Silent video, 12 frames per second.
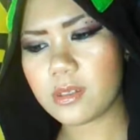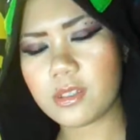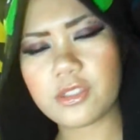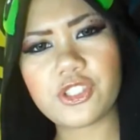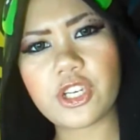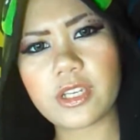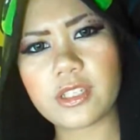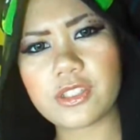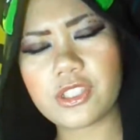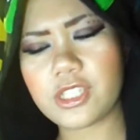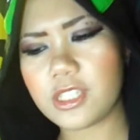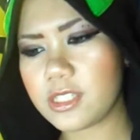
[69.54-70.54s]
a Chuck E.
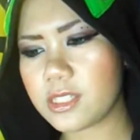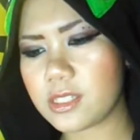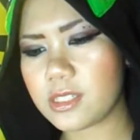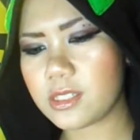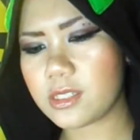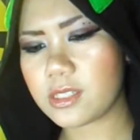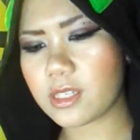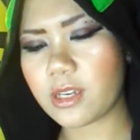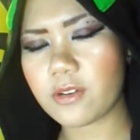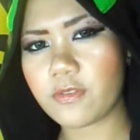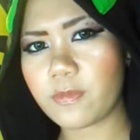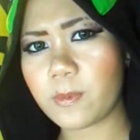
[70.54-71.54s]
Cheese's
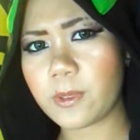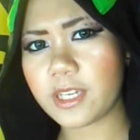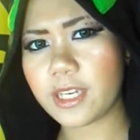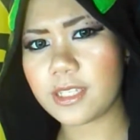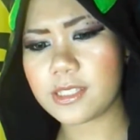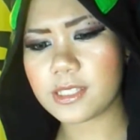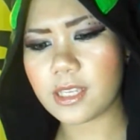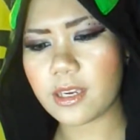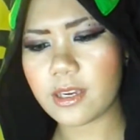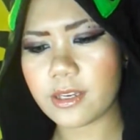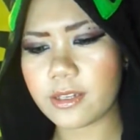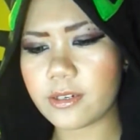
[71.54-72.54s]
kind of place.
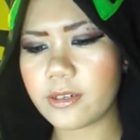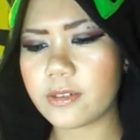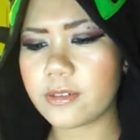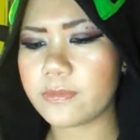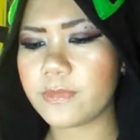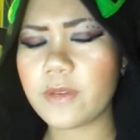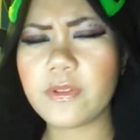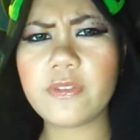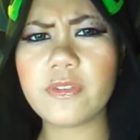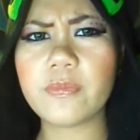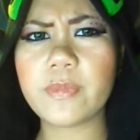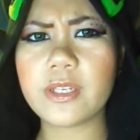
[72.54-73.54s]
And uh, I've
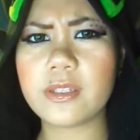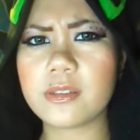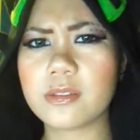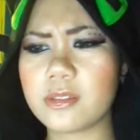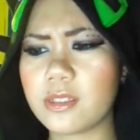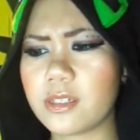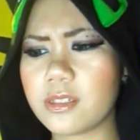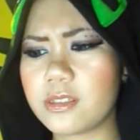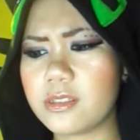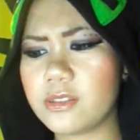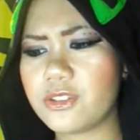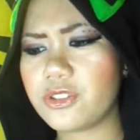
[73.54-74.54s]
never been in a
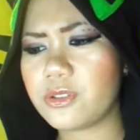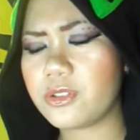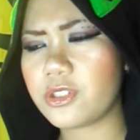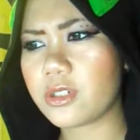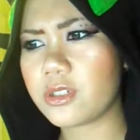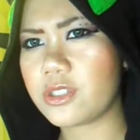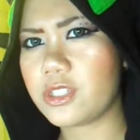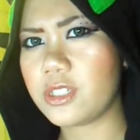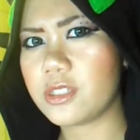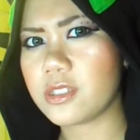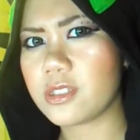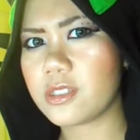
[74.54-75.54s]
Chuck E.
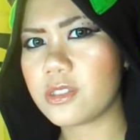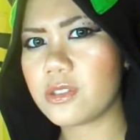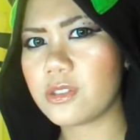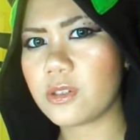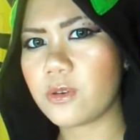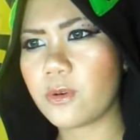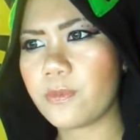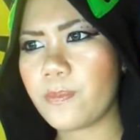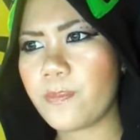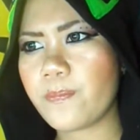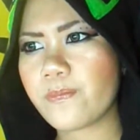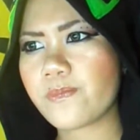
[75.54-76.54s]
Cheese's, so
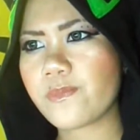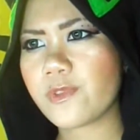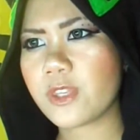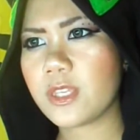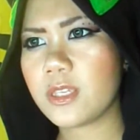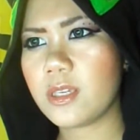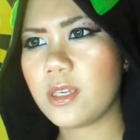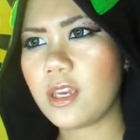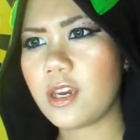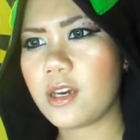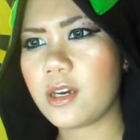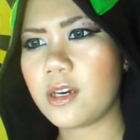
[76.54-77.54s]

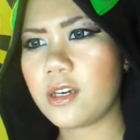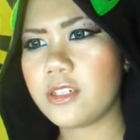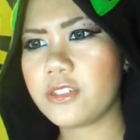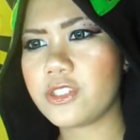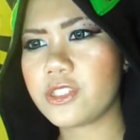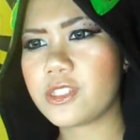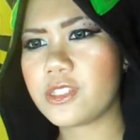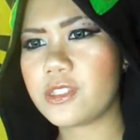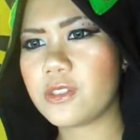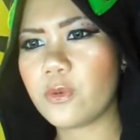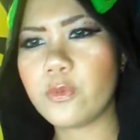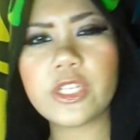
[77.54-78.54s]
yeah, I
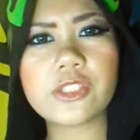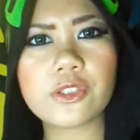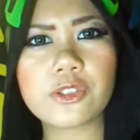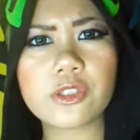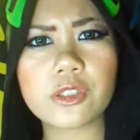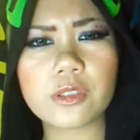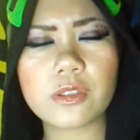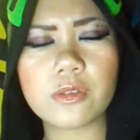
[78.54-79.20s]
just researched.